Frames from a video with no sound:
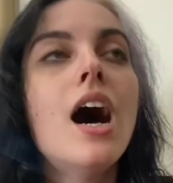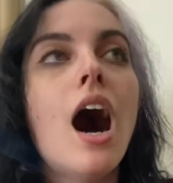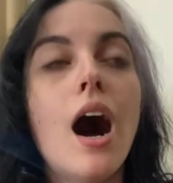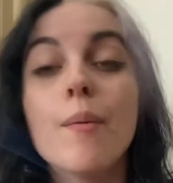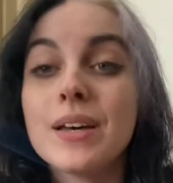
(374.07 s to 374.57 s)

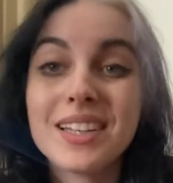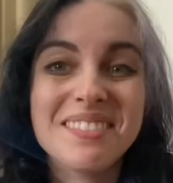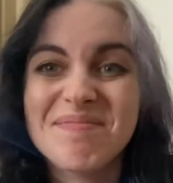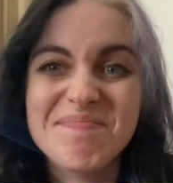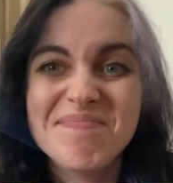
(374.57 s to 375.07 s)
Um, and
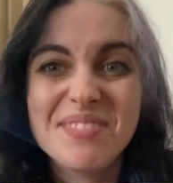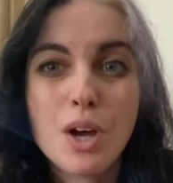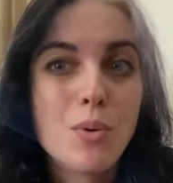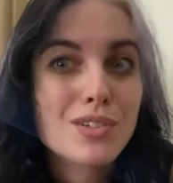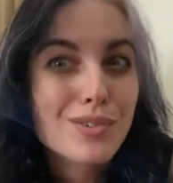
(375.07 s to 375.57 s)
then
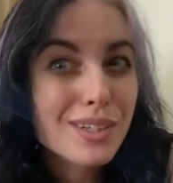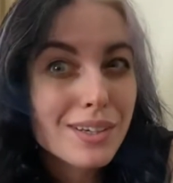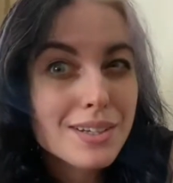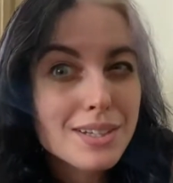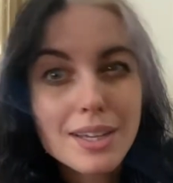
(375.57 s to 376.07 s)
no one's really
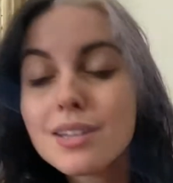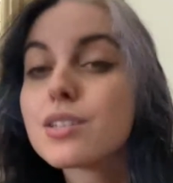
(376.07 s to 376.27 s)
gonna see it.